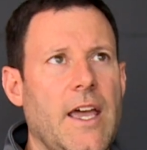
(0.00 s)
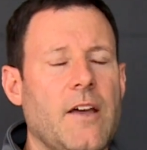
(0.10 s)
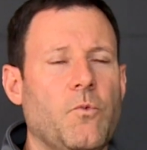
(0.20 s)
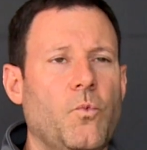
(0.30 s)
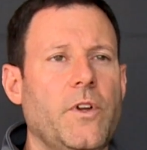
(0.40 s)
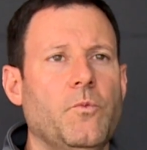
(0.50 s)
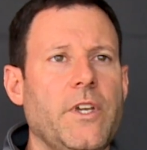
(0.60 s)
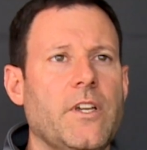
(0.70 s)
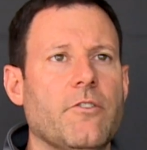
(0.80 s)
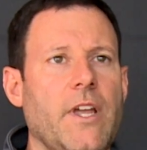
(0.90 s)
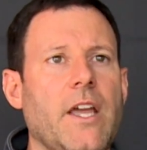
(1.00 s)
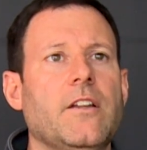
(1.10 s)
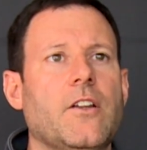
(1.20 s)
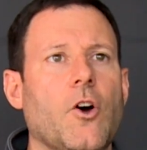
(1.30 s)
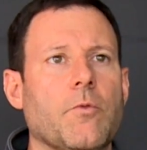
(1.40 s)
at when we
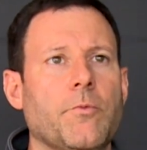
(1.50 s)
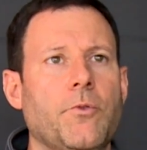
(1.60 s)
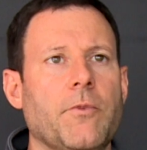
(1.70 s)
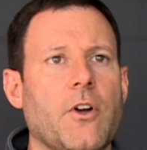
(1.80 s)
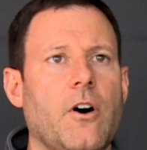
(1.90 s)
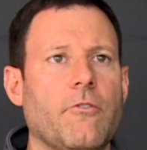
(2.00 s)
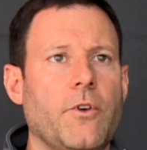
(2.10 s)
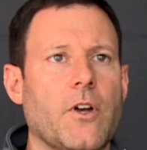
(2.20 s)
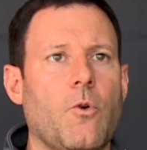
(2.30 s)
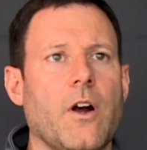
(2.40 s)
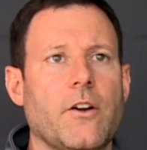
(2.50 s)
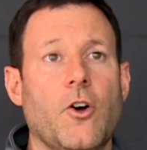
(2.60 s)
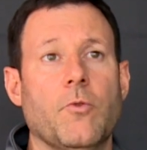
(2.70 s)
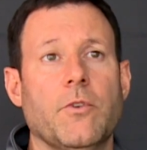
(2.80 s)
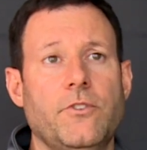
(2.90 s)
created Cobra Puma Golf, we acquired
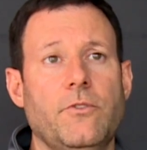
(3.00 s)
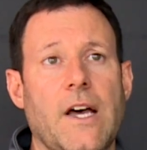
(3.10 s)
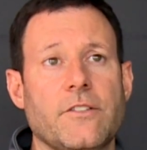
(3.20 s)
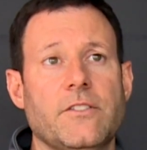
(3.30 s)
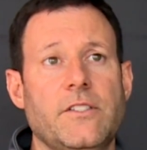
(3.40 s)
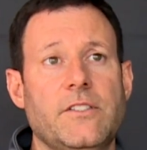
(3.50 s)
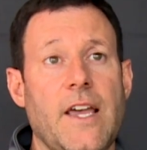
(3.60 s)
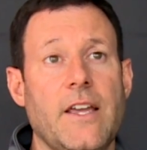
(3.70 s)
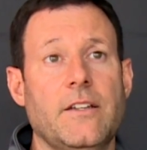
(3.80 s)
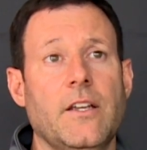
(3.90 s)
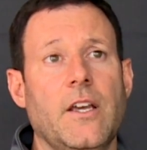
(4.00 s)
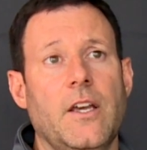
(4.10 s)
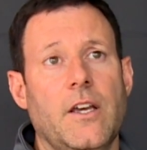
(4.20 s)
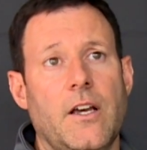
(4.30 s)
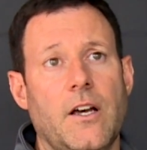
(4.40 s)
Cobra in 2010.
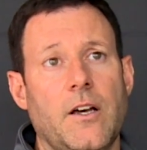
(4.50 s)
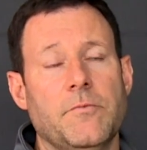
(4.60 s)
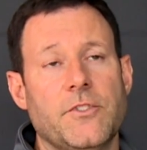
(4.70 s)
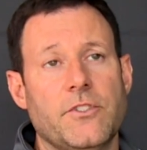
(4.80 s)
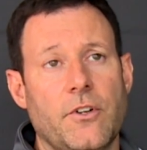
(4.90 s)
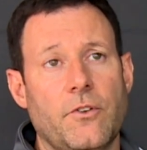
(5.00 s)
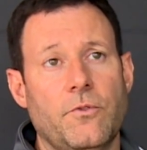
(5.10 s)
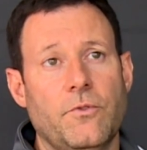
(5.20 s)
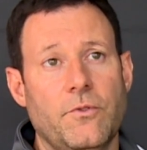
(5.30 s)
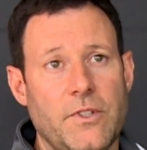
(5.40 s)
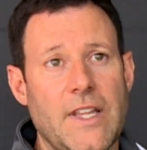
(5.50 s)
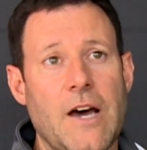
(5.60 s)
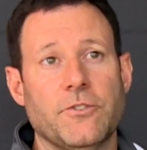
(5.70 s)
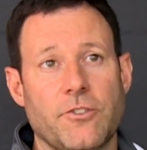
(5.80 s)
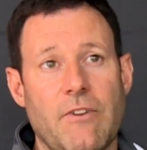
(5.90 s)
So
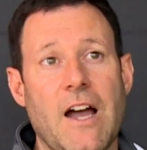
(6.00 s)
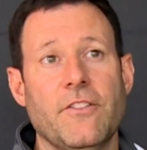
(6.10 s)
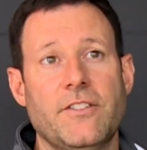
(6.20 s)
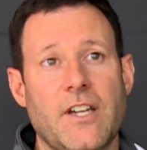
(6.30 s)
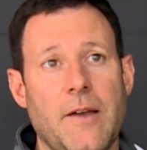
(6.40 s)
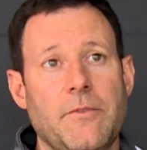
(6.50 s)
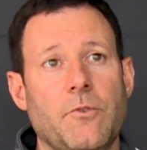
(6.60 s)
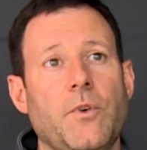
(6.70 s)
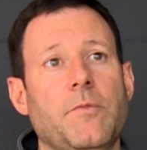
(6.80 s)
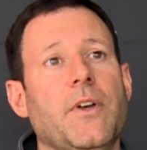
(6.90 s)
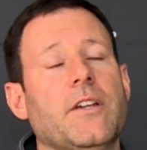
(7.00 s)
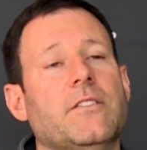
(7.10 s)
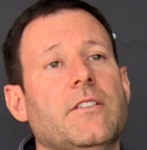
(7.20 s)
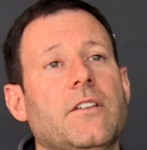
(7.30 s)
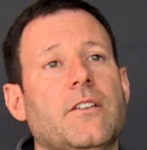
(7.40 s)
that was around the time that we
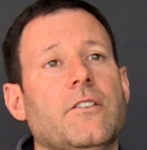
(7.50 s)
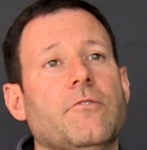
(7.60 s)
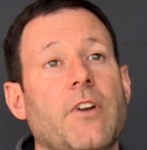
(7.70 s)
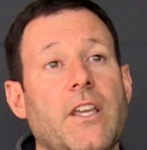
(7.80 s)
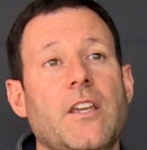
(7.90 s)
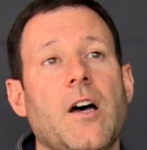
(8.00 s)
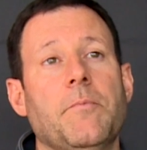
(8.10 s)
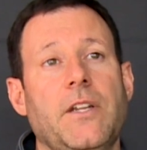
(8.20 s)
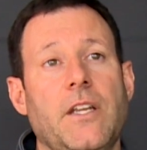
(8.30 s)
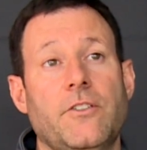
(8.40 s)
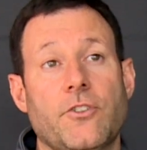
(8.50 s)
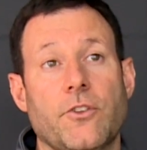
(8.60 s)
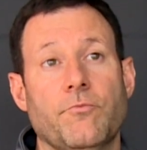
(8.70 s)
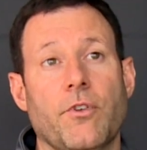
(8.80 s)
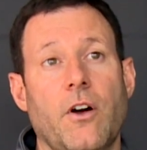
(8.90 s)
picked Ricky up and he had
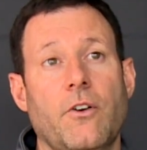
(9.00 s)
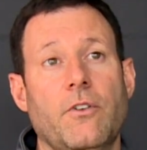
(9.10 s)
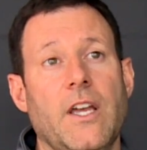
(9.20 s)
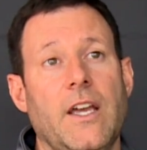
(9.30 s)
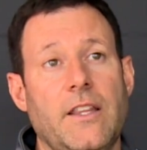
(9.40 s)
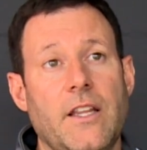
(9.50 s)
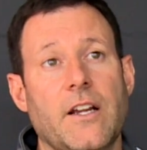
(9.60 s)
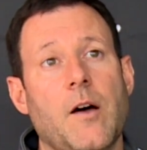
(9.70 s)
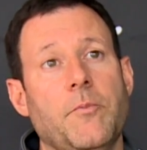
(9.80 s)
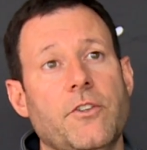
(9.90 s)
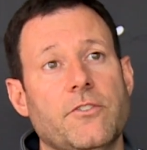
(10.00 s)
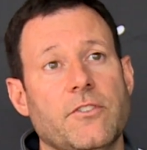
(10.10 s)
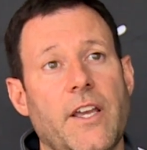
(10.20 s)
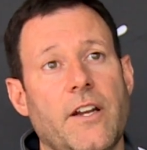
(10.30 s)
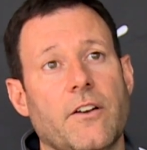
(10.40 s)
turned pro. And then a couple years
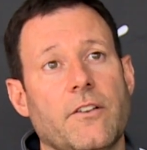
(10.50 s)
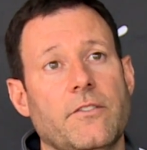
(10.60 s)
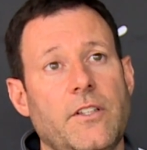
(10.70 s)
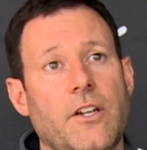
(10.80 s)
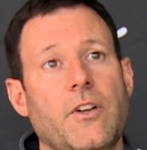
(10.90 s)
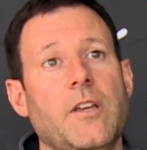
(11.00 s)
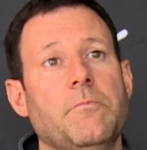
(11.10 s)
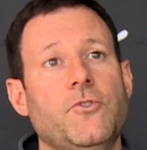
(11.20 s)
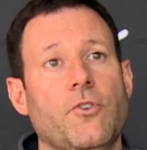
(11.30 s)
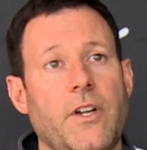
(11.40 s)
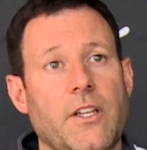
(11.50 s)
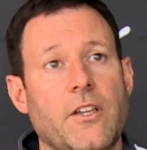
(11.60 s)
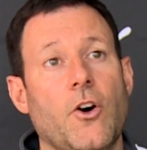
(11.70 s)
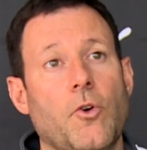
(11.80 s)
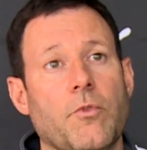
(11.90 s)
later, him joining
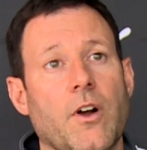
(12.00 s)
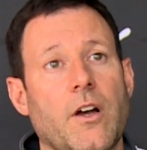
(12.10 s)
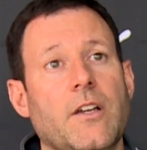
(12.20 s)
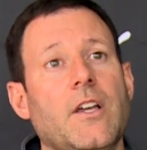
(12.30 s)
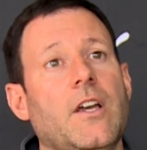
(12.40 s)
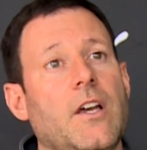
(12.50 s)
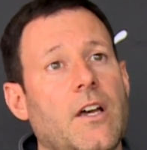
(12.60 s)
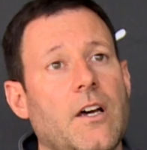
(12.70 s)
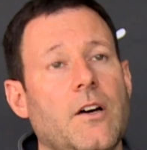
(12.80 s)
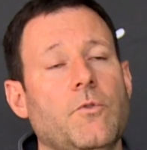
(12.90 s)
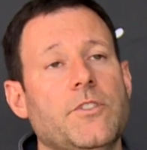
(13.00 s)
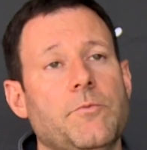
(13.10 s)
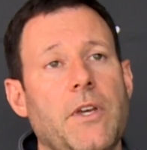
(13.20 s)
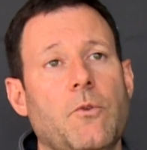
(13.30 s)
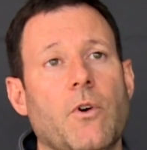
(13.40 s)
Cobra was a
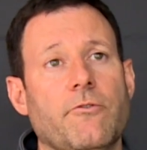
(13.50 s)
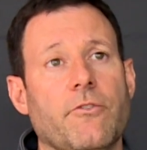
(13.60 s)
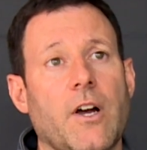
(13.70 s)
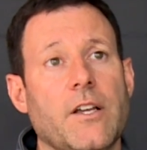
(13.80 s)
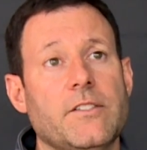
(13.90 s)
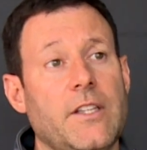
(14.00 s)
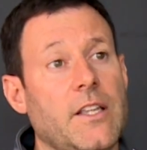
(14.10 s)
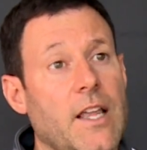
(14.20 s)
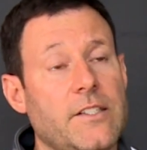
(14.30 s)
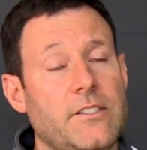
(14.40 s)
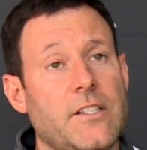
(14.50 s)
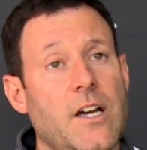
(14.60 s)
big one for us. And then Lexi